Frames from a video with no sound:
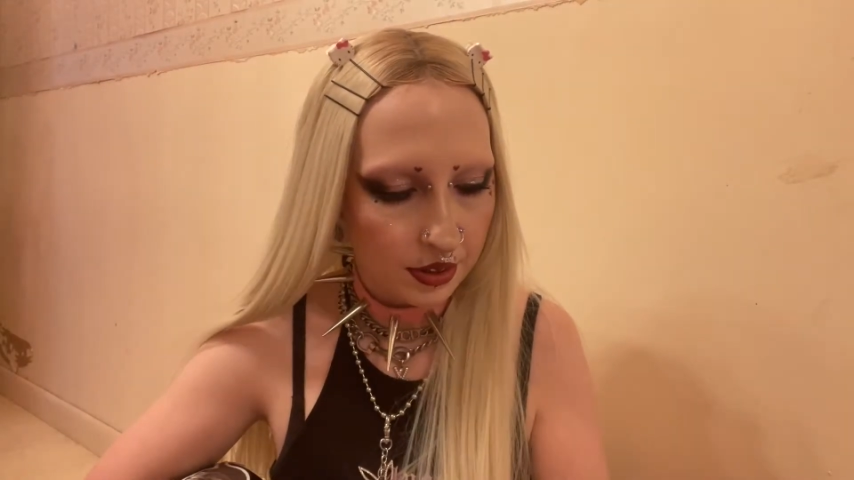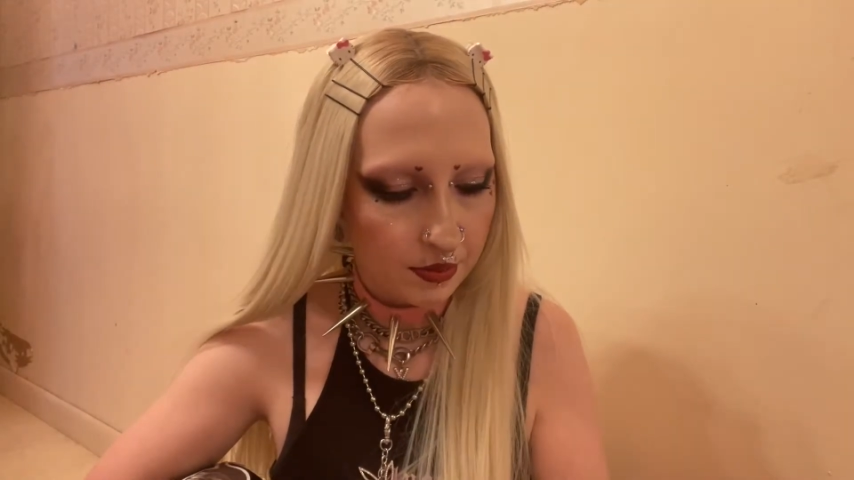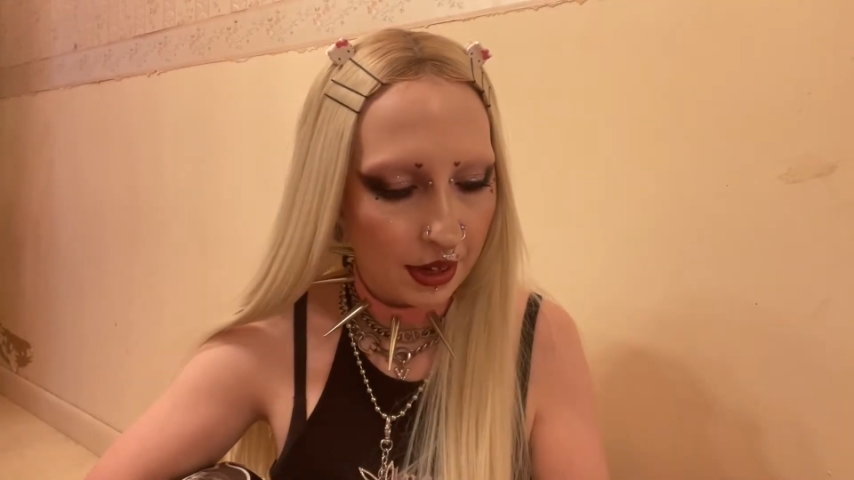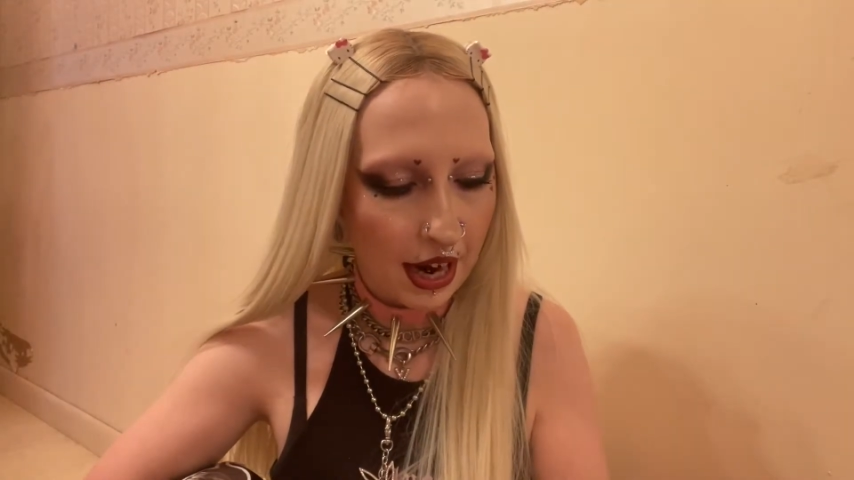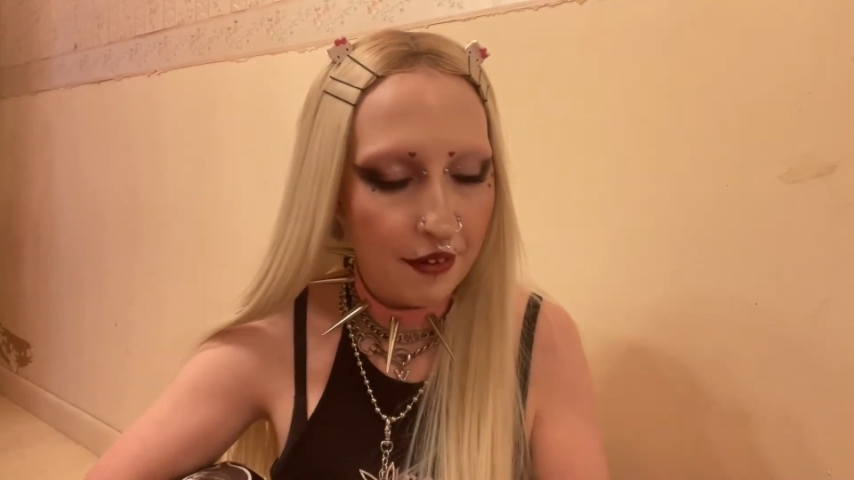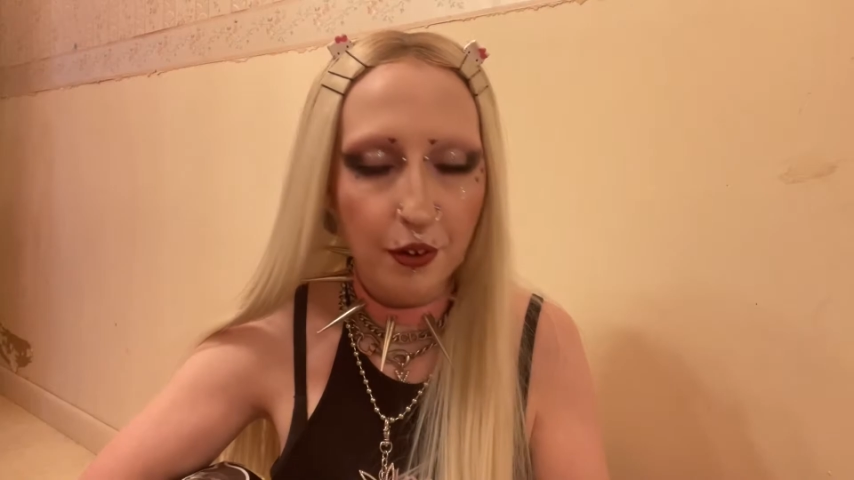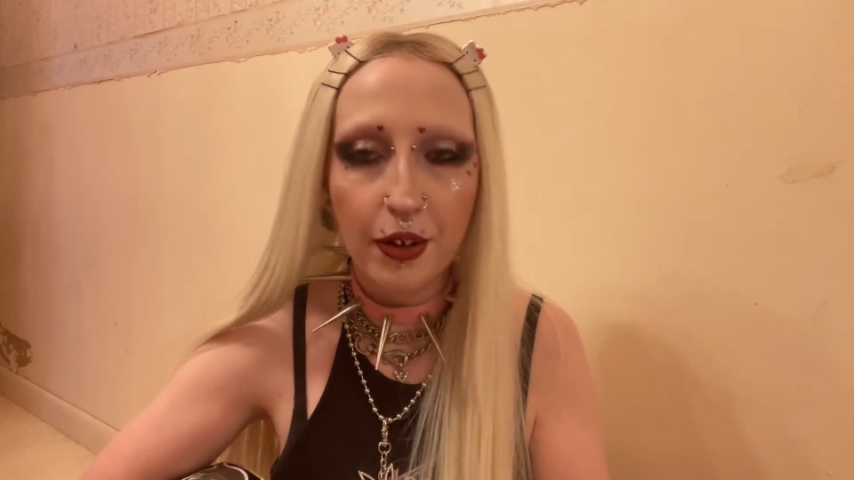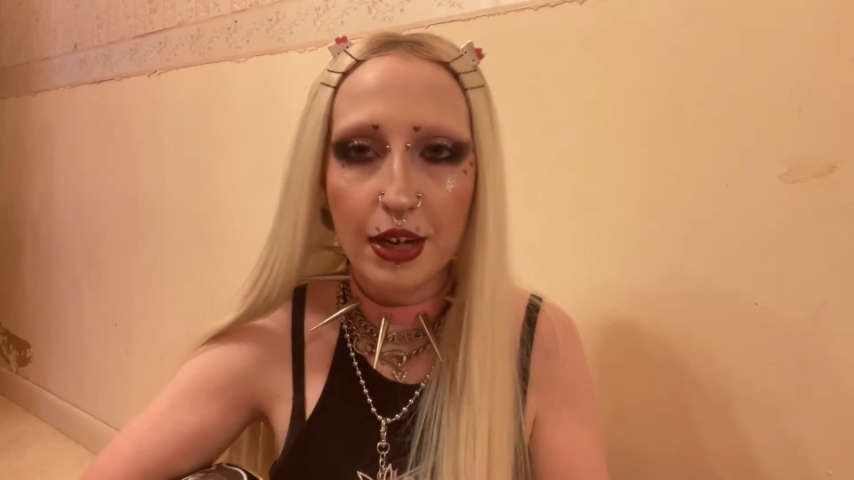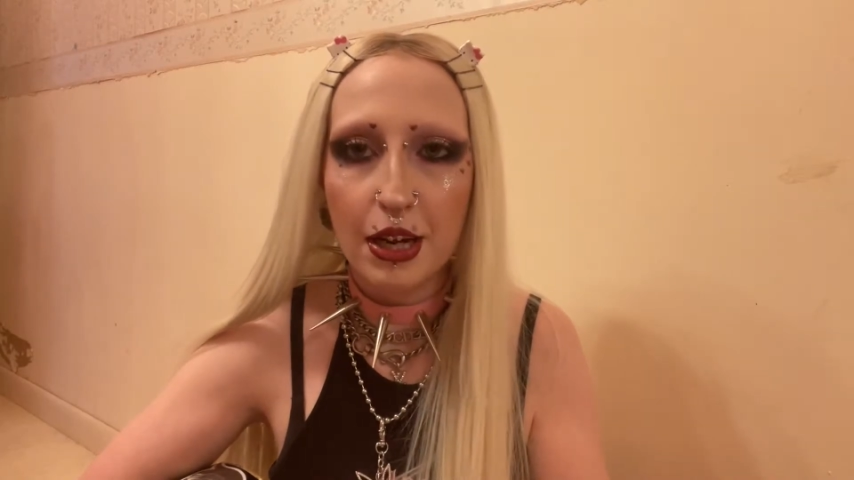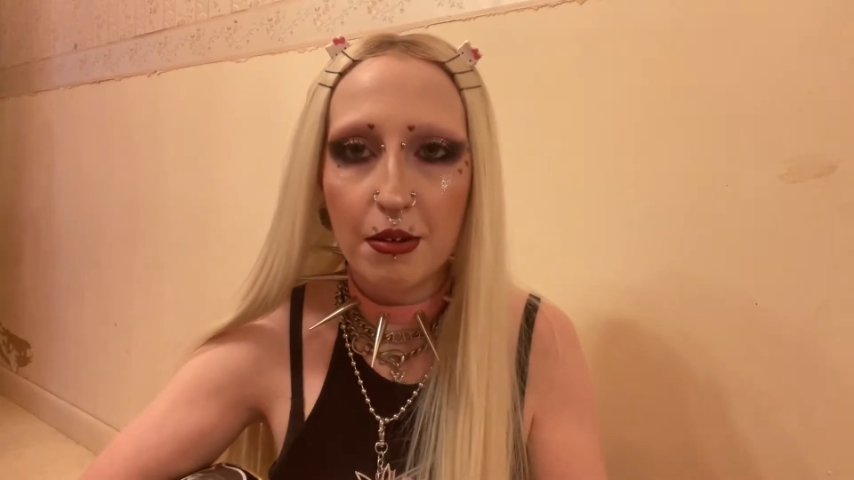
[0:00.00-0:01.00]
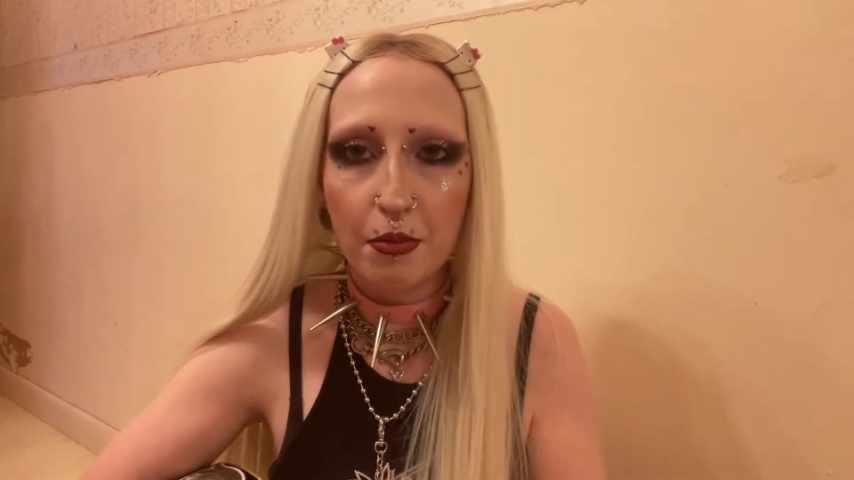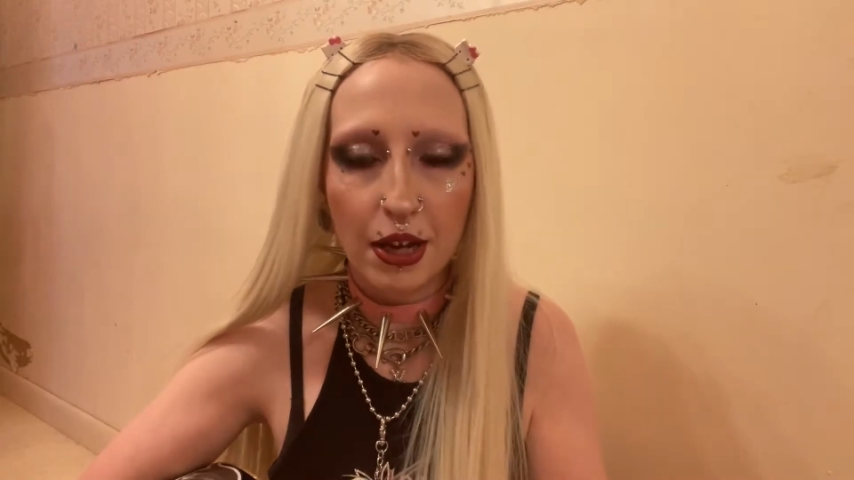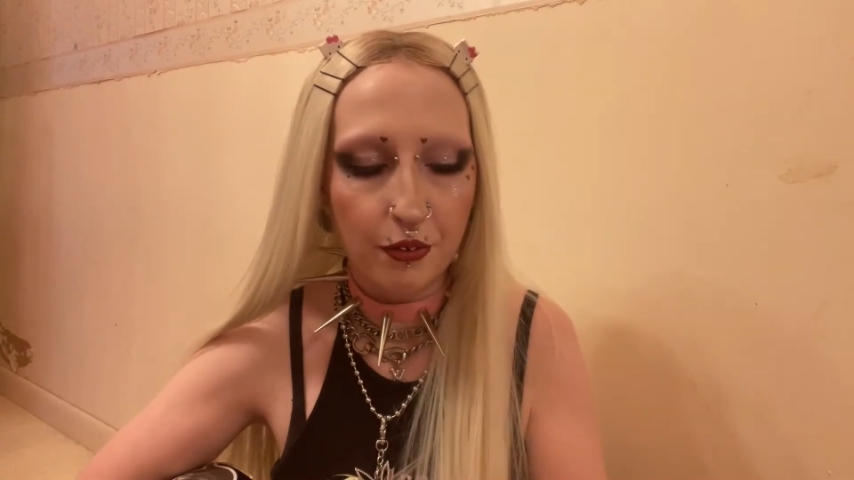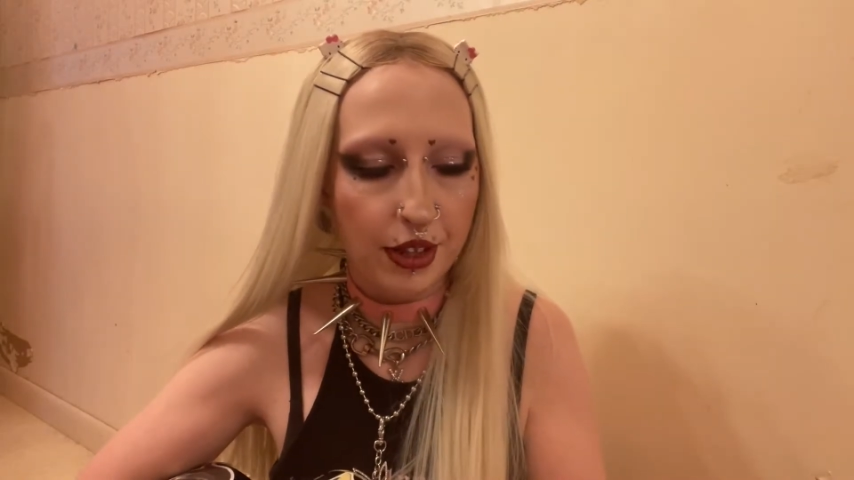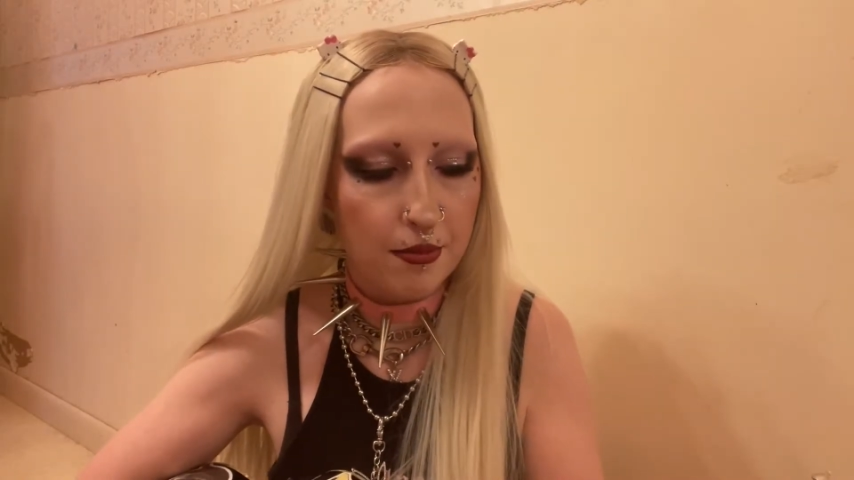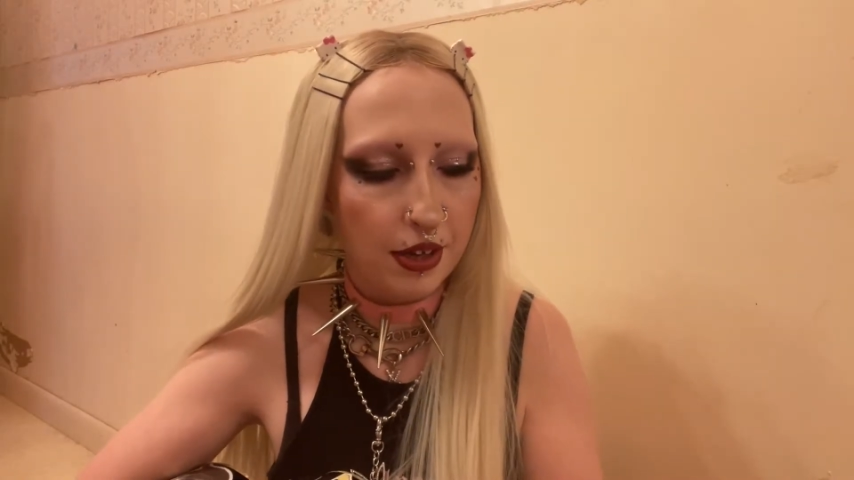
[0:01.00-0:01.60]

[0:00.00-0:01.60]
But I haven't really played with it